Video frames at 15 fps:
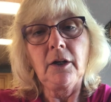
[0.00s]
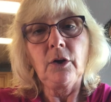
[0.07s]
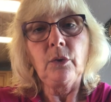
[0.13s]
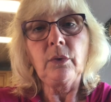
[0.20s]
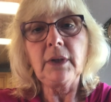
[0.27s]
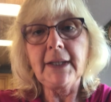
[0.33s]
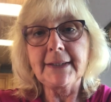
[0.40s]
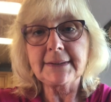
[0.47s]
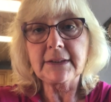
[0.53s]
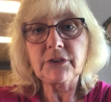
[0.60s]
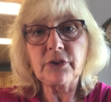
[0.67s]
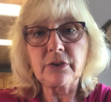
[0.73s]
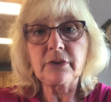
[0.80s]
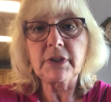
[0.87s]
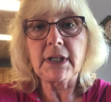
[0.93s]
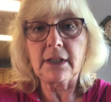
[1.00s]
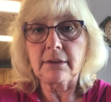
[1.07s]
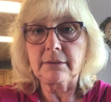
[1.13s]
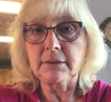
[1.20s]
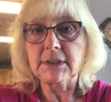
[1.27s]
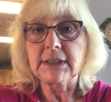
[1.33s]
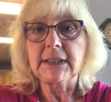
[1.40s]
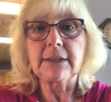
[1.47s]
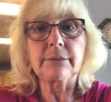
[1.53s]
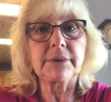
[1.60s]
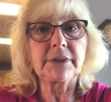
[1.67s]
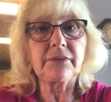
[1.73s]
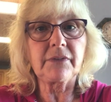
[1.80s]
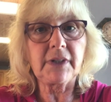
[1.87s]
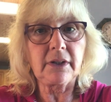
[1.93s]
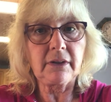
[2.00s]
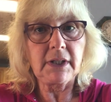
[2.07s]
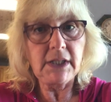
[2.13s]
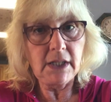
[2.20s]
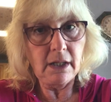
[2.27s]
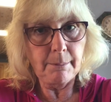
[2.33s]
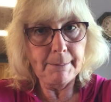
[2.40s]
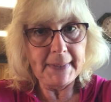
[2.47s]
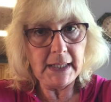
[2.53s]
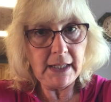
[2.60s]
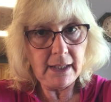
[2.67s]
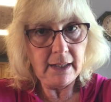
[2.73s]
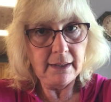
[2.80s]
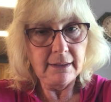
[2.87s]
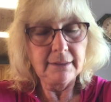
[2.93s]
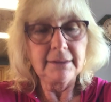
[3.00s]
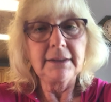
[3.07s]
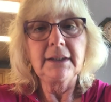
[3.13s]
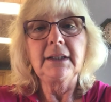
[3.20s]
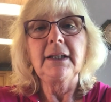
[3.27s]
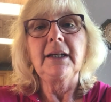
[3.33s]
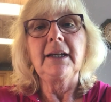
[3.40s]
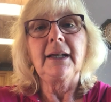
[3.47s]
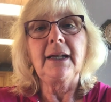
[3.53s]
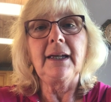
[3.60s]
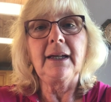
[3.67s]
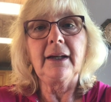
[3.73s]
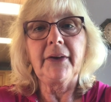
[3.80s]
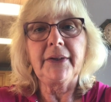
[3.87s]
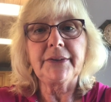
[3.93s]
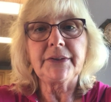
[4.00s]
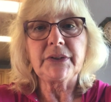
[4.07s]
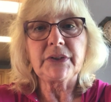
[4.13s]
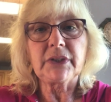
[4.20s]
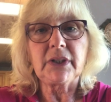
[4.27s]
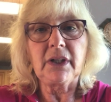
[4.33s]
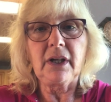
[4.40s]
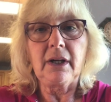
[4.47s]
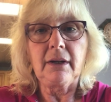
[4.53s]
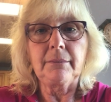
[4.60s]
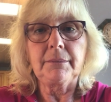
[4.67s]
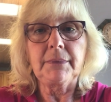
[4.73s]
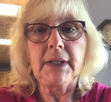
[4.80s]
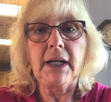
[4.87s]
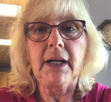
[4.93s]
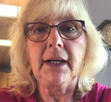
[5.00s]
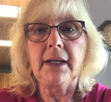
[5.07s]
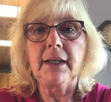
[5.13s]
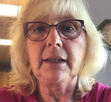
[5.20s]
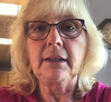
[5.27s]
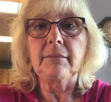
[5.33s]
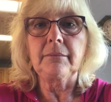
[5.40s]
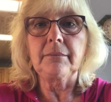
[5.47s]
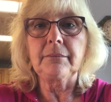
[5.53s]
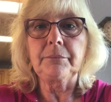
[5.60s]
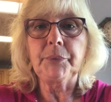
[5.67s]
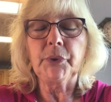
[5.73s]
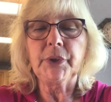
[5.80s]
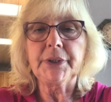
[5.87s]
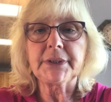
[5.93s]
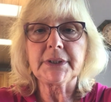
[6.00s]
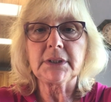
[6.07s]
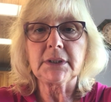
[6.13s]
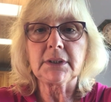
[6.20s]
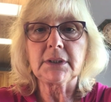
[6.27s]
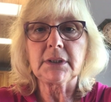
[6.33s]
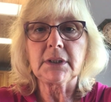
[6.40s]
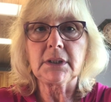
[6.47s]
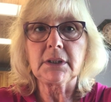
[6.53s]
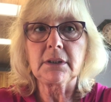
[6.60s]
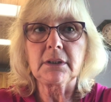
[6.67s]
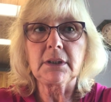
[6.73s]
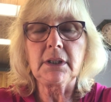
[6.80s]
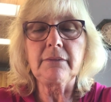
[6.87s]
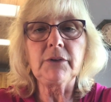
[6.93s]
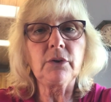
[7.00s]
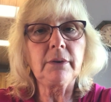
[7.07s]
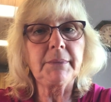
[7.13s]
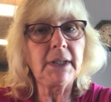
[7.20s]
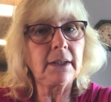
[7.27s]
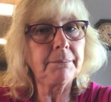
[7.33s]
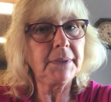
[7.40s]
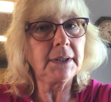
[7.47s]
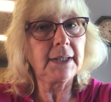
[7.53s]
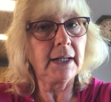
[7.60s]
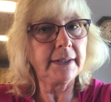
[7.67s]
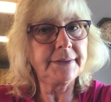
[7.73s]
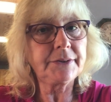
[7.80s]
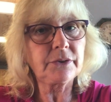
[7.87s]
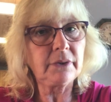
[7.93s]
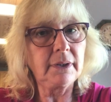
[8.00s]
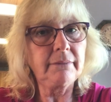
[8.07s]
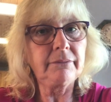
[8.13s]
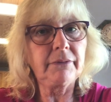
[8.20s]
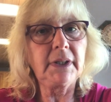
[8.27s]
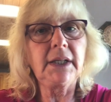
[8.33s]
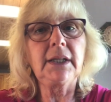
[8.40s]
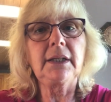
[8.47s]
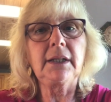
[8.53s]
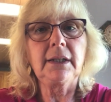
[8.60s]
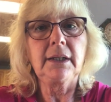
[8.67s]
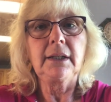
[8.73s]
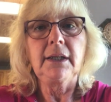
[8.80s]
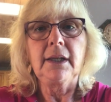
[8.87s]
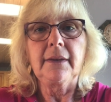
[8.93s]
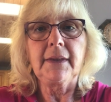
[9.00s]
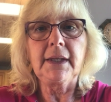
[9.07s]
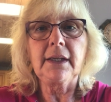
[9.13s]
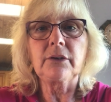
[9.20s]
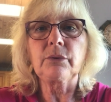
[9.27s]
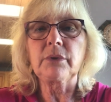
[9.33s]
Well, as it turned out, it was very yummy, and I put, even though I'm not a big ice cream fan, the